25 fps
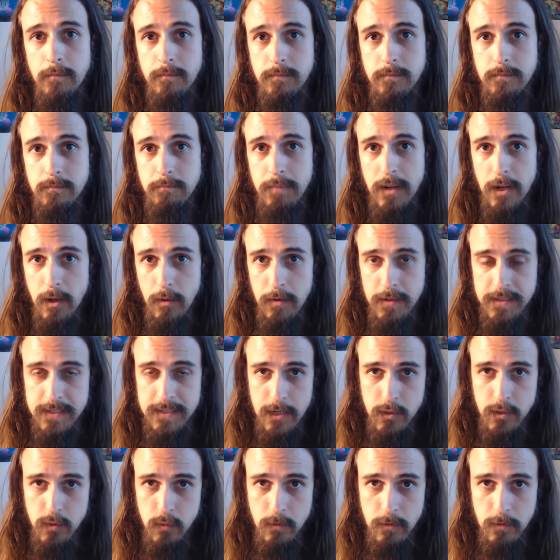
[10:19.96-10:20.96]
below the
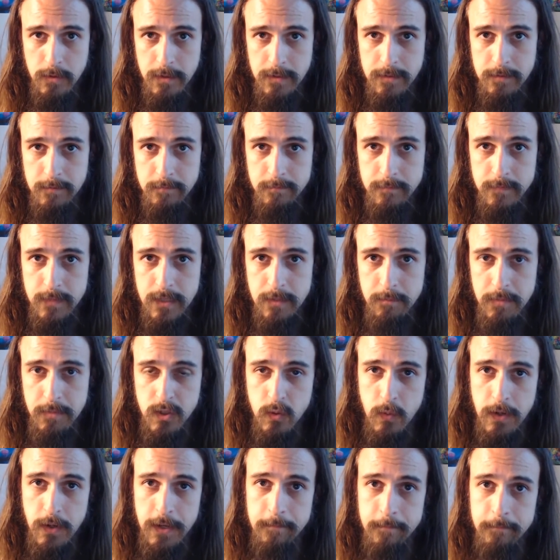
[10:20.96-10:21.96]
sexual organ, in
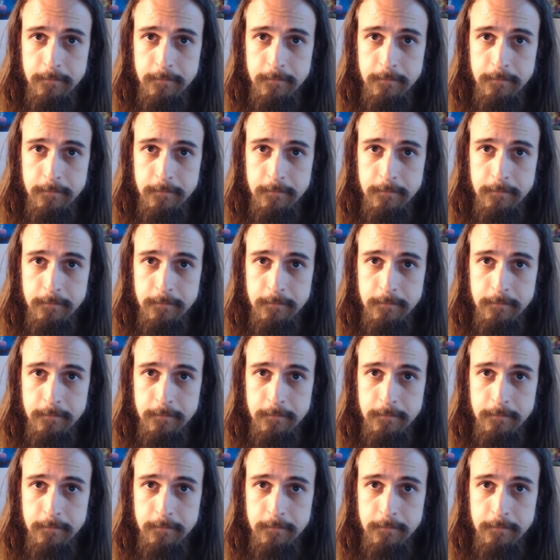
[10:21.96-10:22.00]
between.